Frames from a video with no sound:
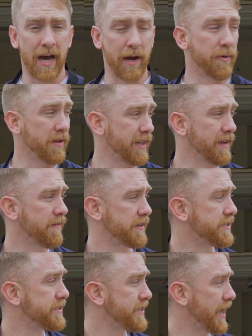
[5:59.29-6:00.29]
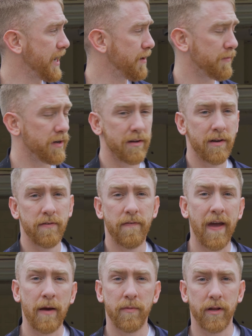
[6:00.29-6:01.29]
I believe the same
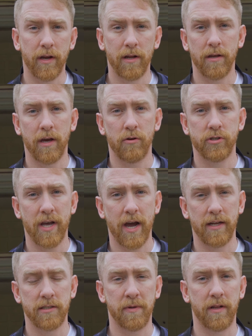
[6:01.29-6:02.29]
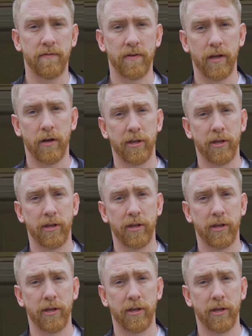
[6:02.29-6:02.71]
family in the other side has been living